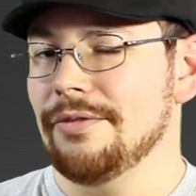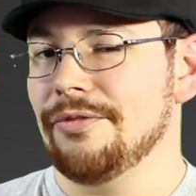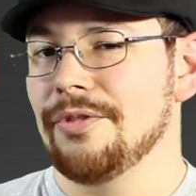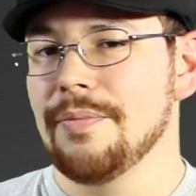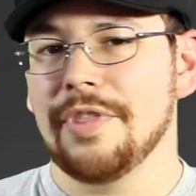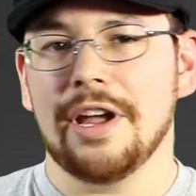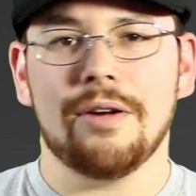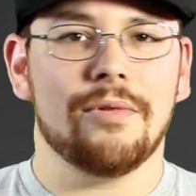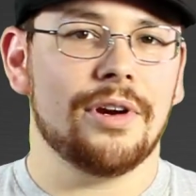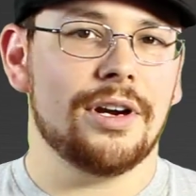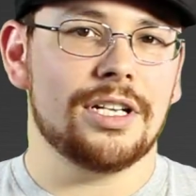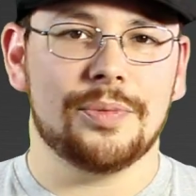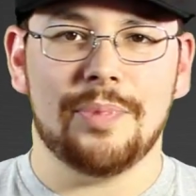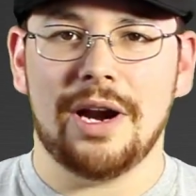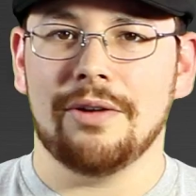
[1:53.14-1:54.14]
From there, we're going
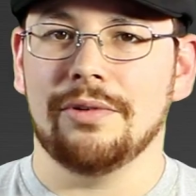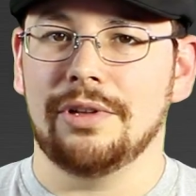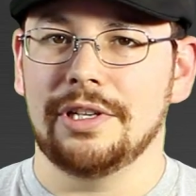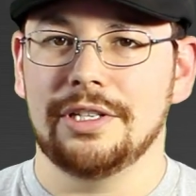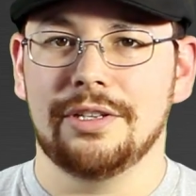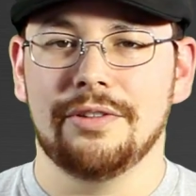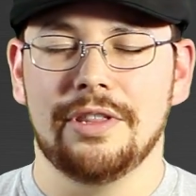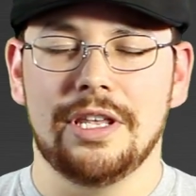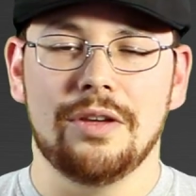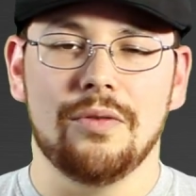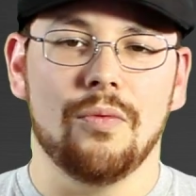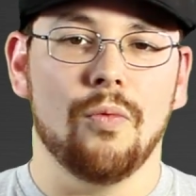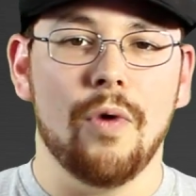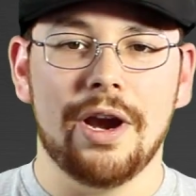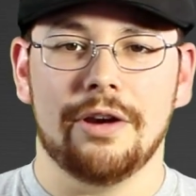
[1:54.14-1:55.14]
to spiral into the
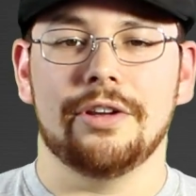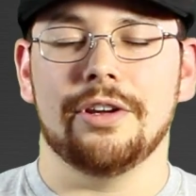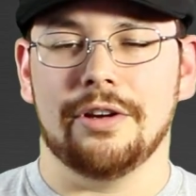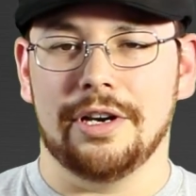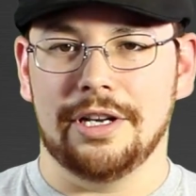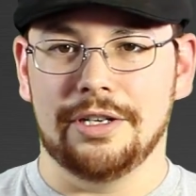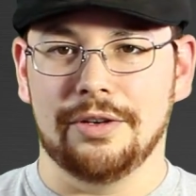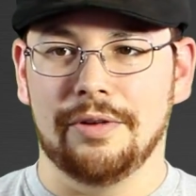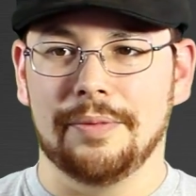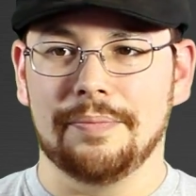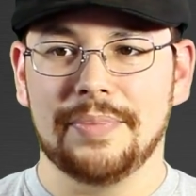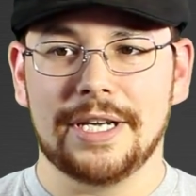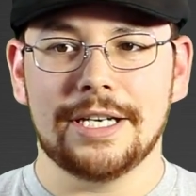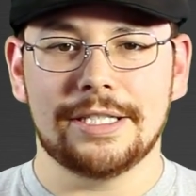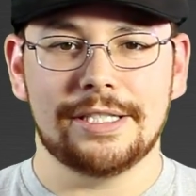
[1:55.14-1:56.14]
where you're going to do it,
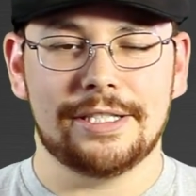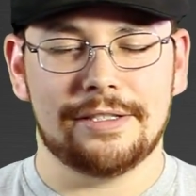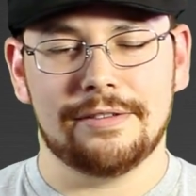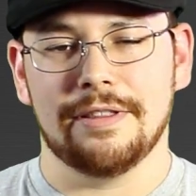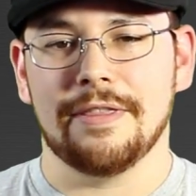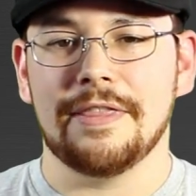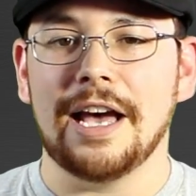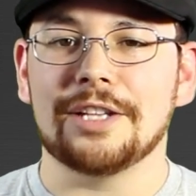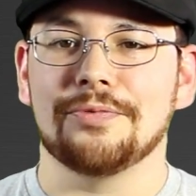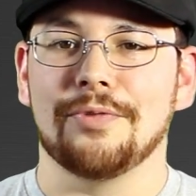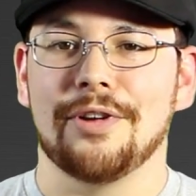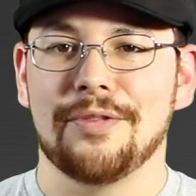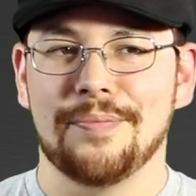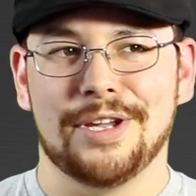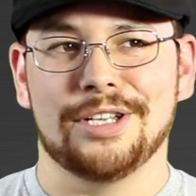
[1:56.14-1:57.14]
because that's one
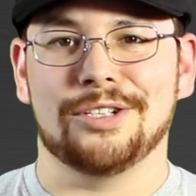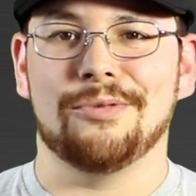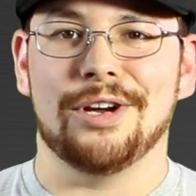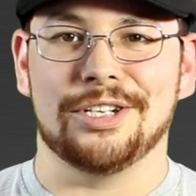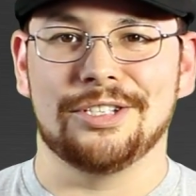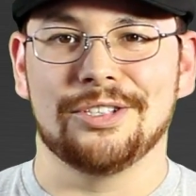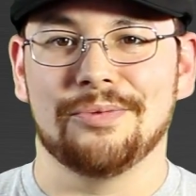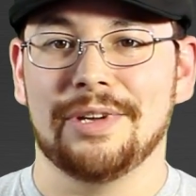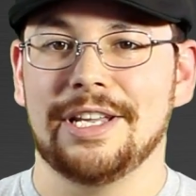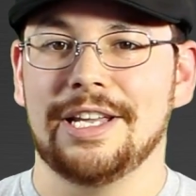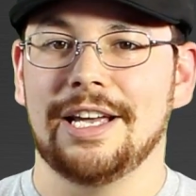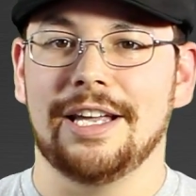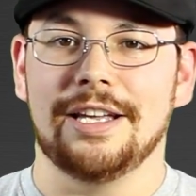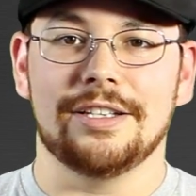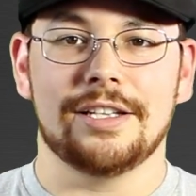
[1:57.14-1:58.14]
of the biggest questions we
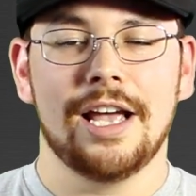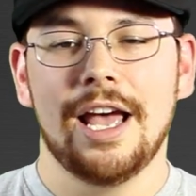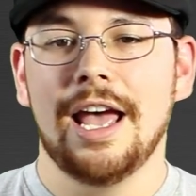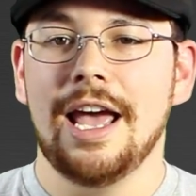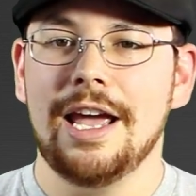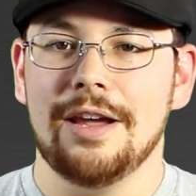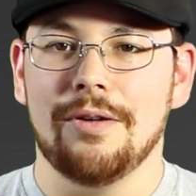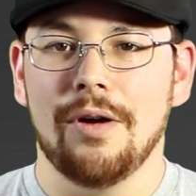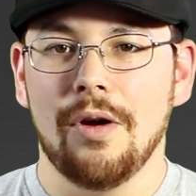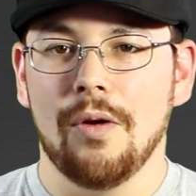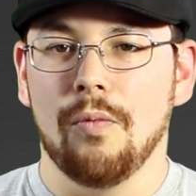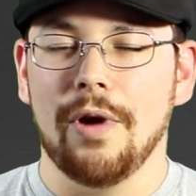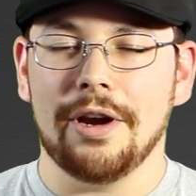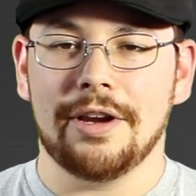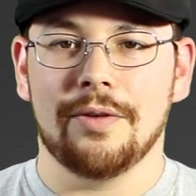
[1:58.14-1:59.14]
get is, hey,
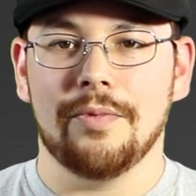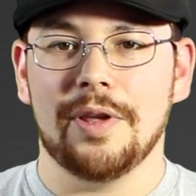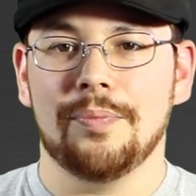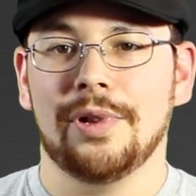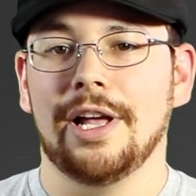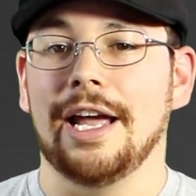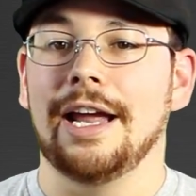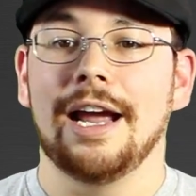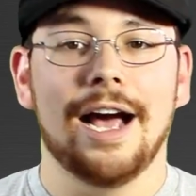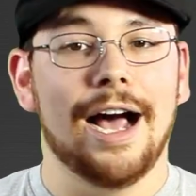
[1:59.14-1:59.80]
where can we play?